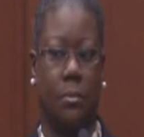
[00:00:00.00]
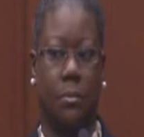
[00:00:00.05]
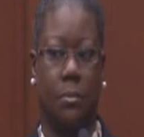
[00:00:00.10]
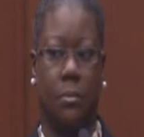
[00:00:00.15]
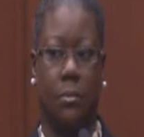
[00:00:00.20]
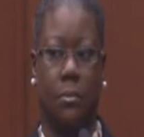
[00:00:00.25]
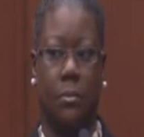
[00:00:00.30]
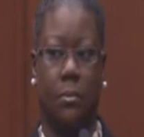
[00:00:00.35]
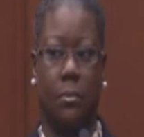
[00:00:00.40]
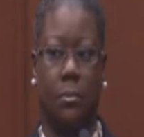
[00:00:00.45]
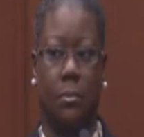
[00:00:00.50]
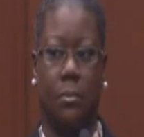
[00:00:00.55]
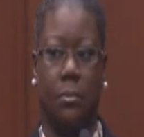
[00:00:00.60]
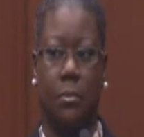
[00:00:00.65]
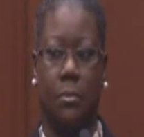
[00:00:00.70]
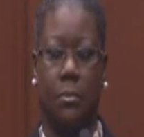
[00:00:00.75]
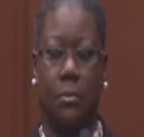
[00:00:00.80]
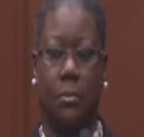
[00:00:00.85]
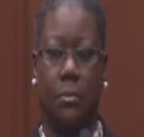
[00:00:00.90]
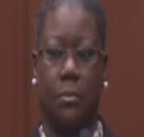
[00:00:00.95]

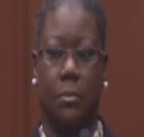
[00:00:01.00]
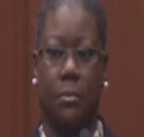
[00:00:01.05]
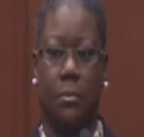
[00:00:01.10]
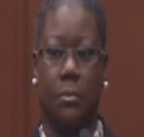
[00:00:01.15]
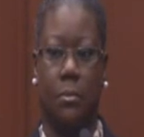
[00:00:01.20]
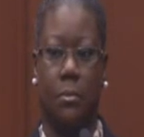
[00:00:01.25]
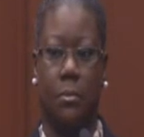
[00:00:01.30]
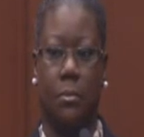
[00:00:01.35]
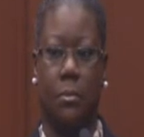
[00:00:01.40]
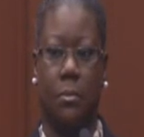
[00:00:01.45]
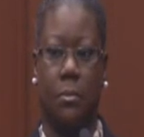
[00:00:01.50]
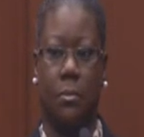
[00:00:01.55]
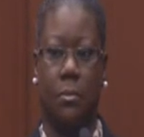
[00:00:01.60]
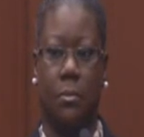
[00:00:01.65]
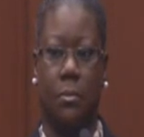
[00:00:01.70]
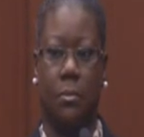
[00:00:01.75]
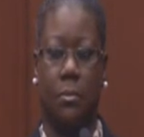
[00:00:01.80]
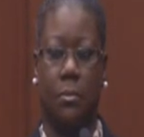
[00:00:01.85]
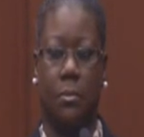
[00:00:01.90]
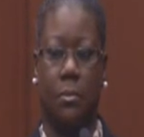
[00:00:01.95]

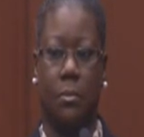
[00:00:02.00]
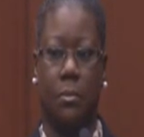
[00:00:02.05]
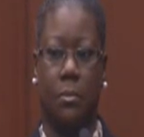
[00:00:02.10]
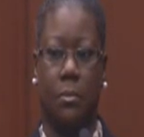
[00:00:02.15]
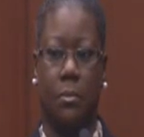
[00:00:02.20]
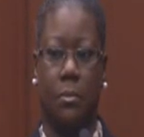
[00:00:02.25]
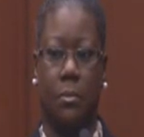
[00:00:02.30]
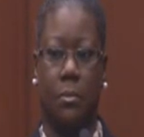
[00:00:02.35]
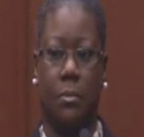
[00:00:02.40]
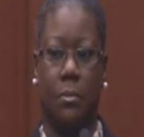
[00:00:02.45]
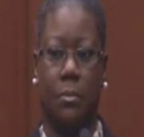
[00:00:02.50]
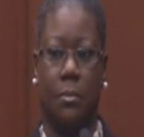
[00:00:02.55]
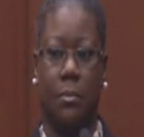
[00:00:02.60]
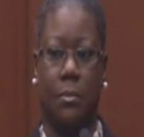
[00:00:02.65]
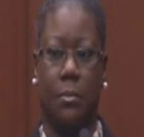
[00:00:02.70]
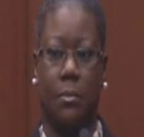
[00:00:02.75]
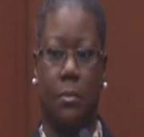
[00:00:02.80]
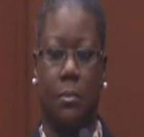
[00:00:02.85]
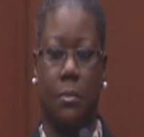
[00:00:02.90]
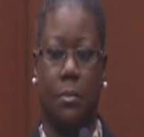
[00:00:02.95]

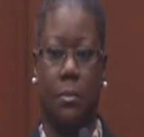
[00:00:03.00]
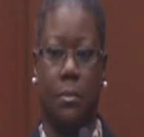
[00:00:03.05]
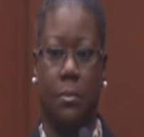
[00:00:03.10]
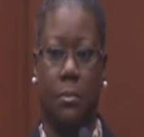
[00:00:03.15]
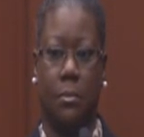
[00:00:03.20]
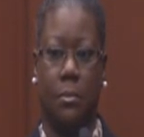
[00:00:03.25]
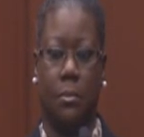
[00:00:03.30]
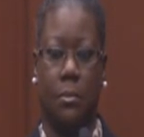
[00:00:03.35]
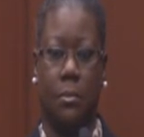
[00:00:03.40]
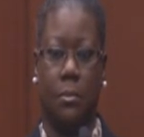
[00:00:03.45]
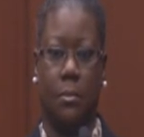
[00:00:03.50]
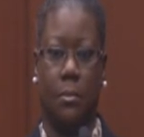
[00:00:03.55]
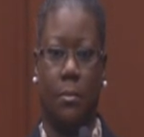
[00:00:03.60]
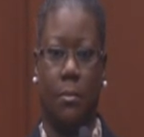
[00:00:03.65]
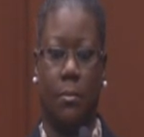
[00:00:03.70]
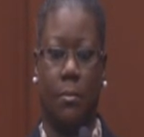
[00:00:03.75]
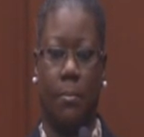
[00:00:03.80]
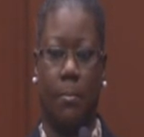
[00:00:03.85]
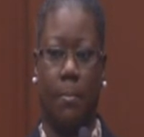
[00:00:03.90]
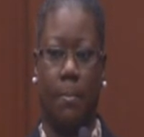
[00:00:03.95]

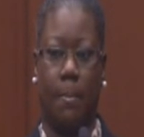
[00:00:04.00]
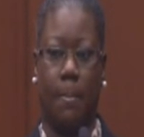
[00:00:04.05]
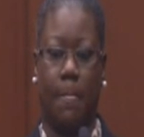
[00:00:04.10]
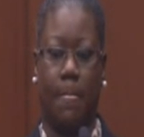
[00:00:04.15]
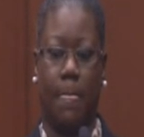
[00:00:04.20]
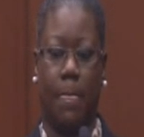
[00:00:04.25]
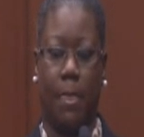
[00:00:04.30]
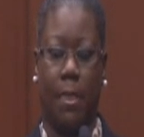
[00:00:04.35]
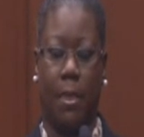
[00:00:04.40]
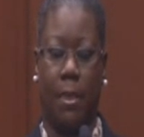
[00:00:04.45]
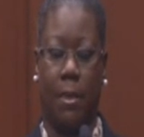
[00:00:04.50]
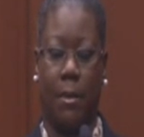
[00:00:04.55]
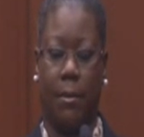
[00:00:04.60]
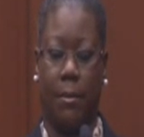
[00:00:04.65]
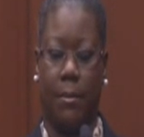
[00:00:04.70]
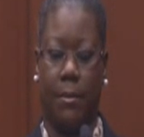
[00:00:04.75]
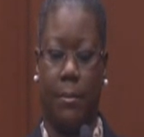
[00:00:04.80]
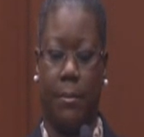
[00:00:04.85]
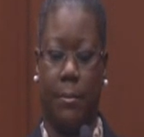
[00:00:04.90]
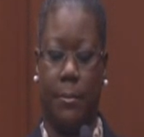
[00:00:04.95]

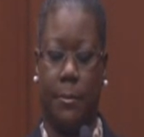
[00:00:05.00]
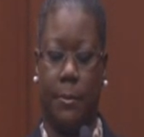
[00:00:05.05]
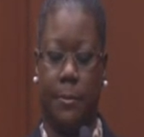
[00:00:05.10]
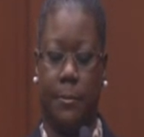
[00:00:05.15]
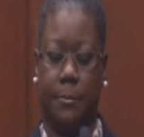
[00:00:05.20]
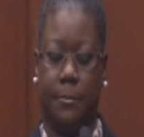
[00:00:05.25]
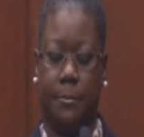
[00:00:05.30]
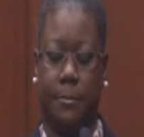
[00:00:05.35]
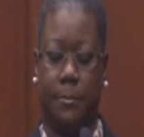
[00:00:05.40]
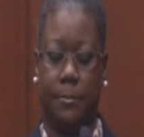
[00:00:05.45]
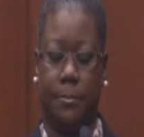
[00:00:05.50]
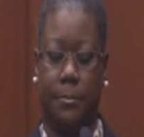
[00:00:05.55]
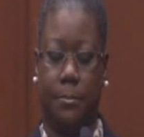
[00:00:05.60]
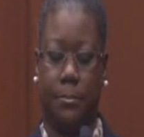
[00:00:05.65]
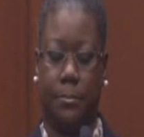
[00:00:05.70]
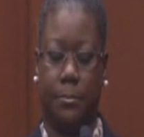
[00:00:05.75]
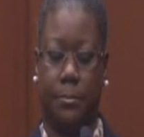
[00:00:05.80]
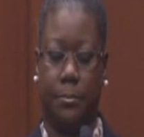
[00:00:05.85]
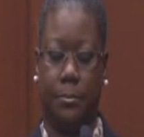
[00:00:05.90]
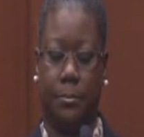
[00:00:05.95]

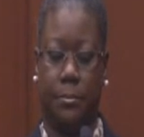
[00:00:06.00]
(not speaking)